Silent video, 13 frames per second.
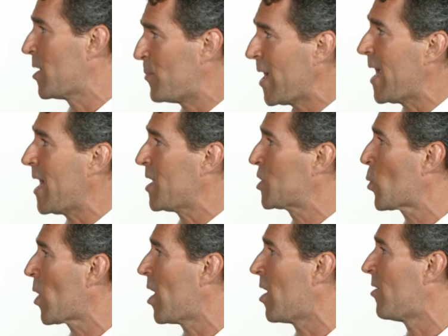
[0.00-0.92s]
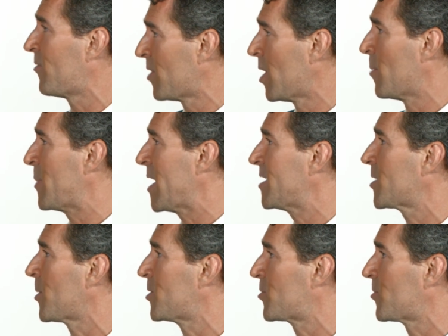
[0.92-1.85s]
paying 12 based on
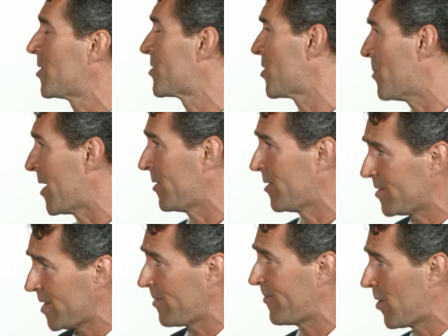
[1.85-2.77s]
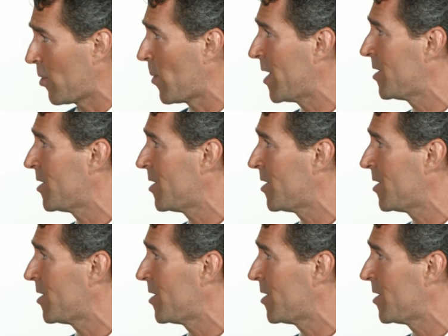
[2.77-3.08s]
the traditional method. Is that a fair way to